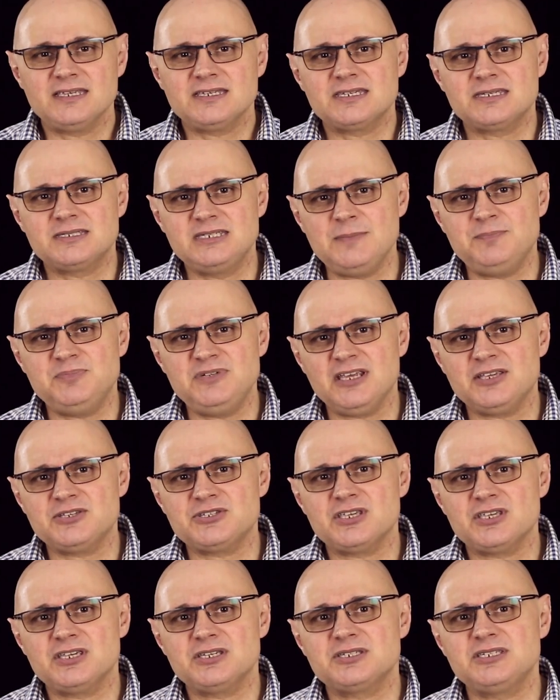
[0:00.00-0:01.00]

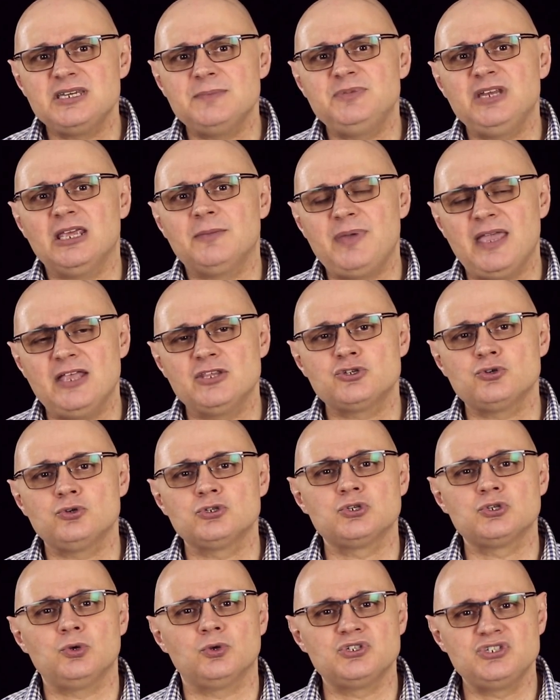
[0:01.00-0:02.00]
Styptics, styptic
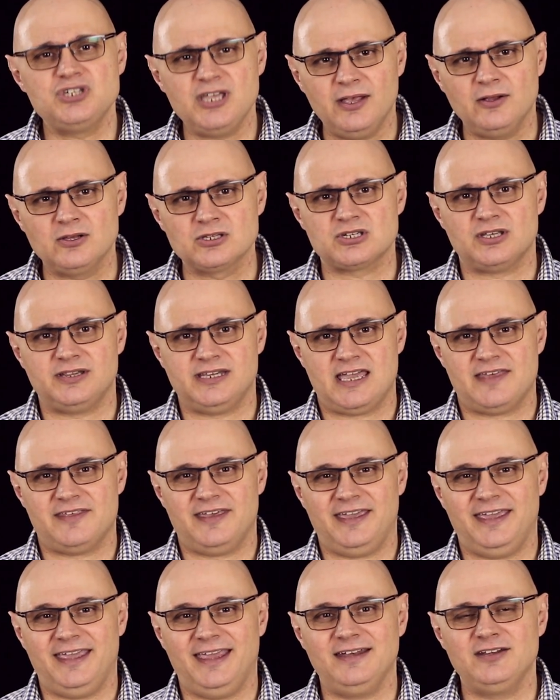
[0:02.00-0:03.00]
pencils or gels, on the
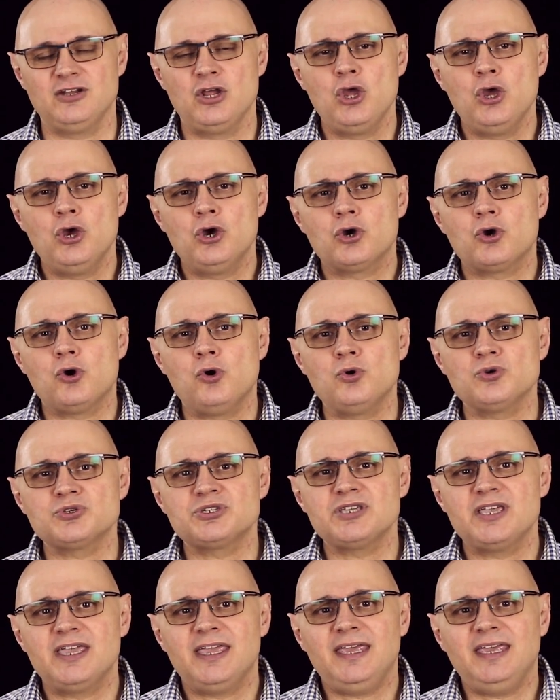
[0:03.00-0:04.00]
other hand,
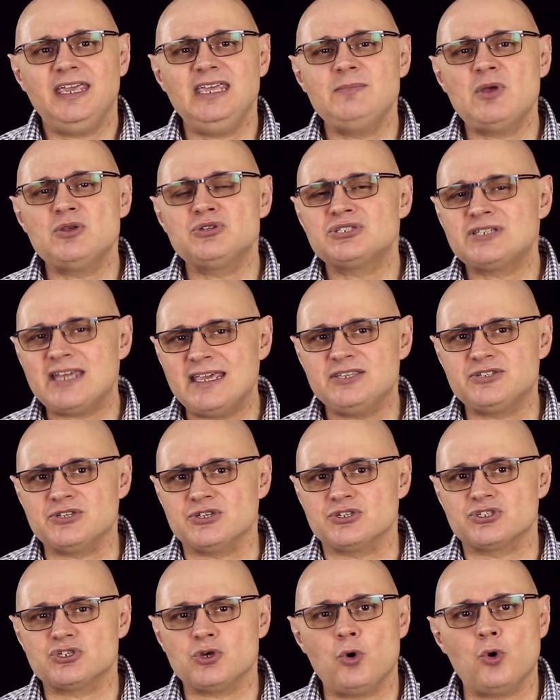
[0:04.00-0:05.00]
cause
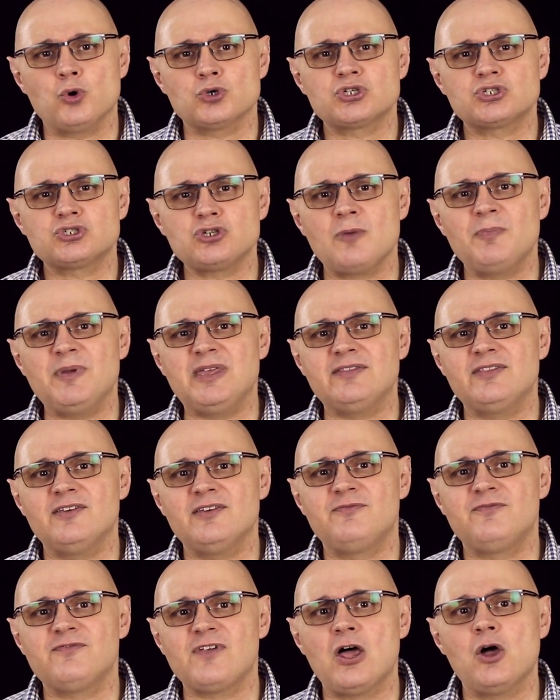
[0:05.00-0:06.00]
hemostasis, or stopping
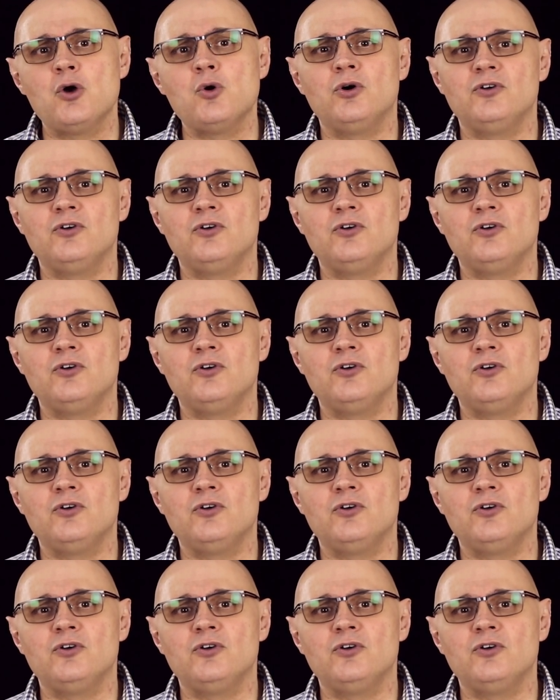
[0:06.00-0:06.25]
the flow